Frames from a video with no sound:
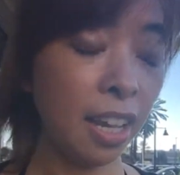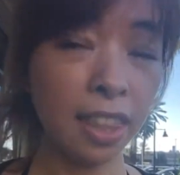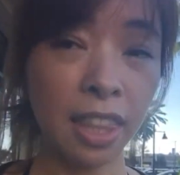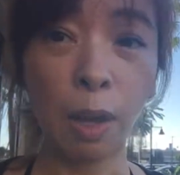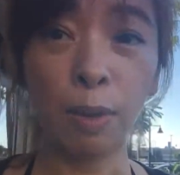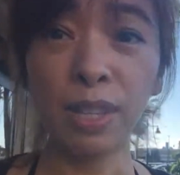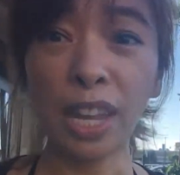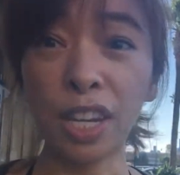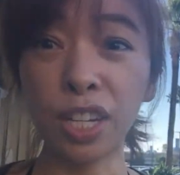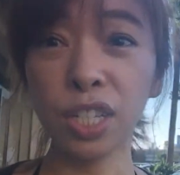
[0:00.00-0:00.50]

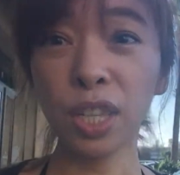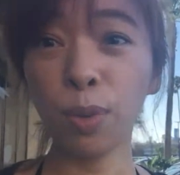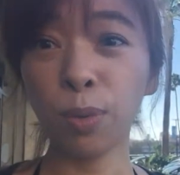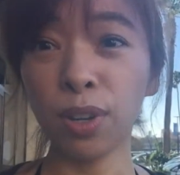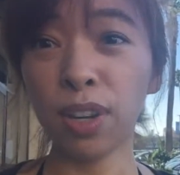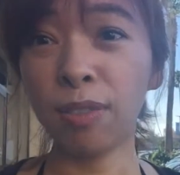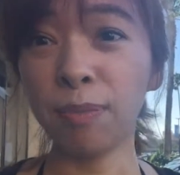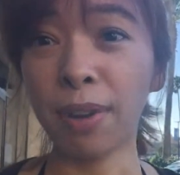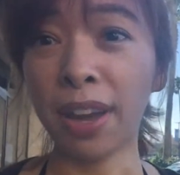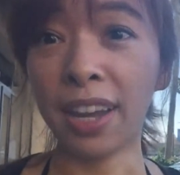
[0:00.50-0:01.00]
That was actually
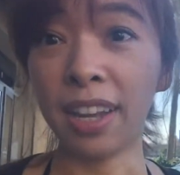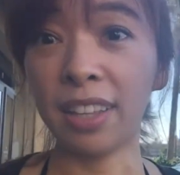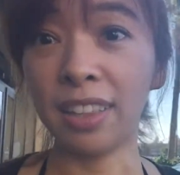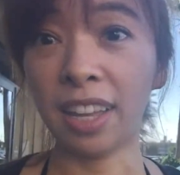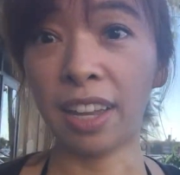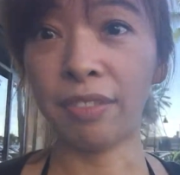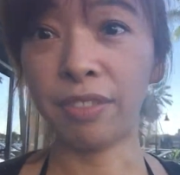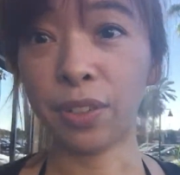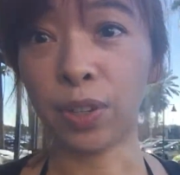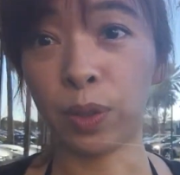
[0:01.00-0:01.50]
one of my
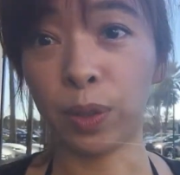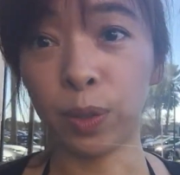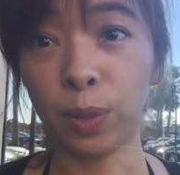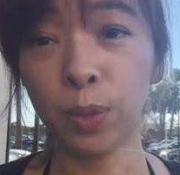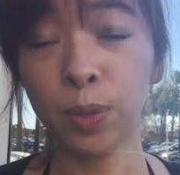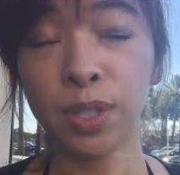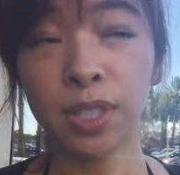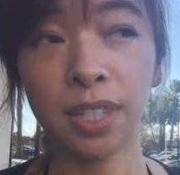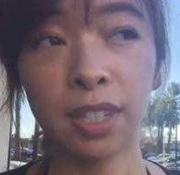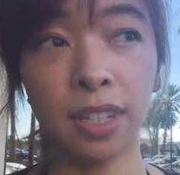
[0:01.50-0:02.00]
life
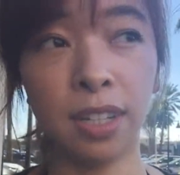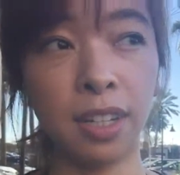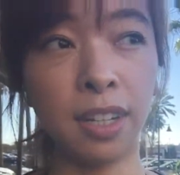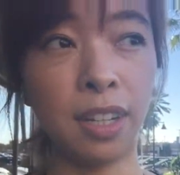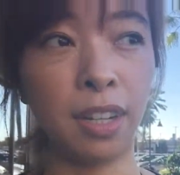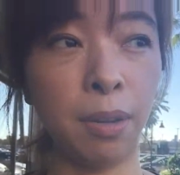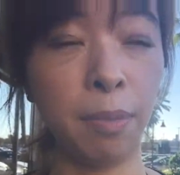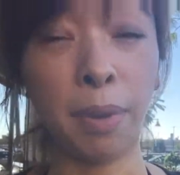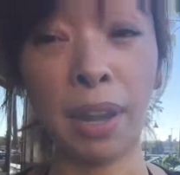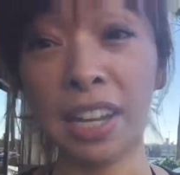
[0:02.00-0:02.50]
goals,
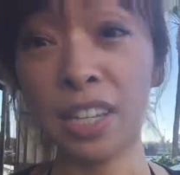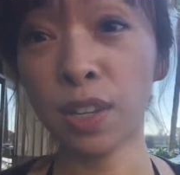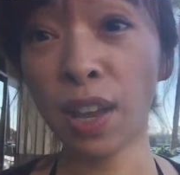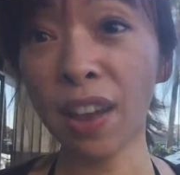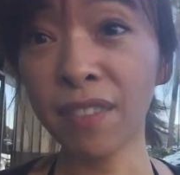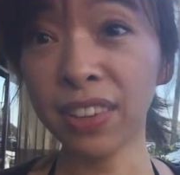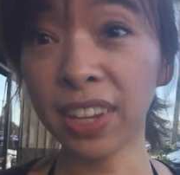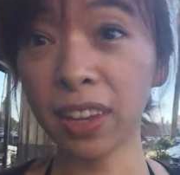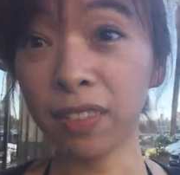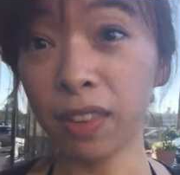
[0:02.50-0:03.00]
and I still
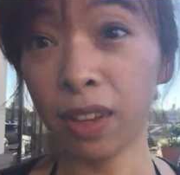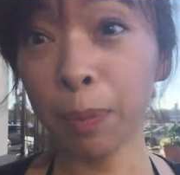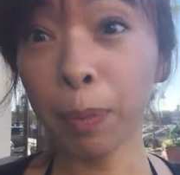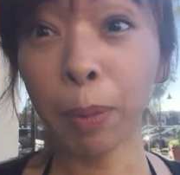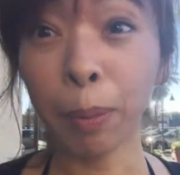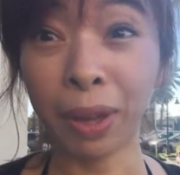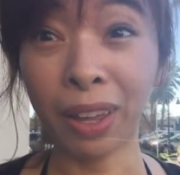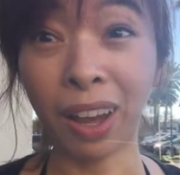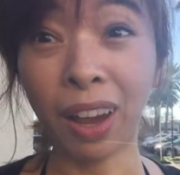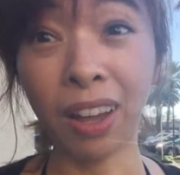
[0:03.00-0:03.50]
haven't given
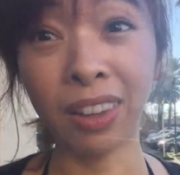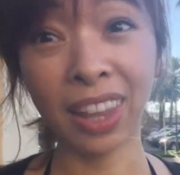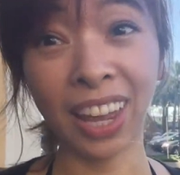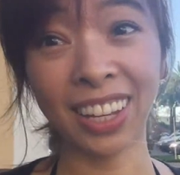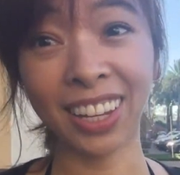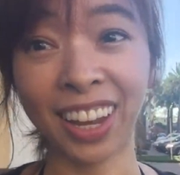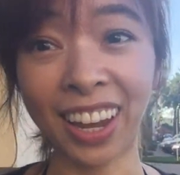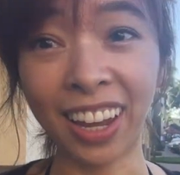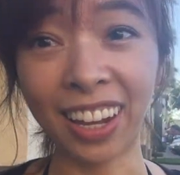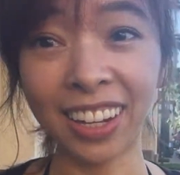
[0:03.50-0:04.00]
up on
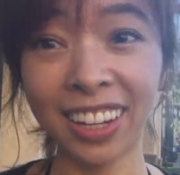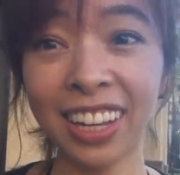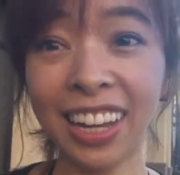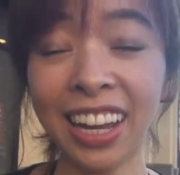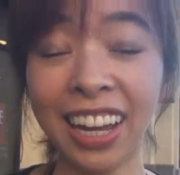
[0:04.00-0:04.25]
that yet.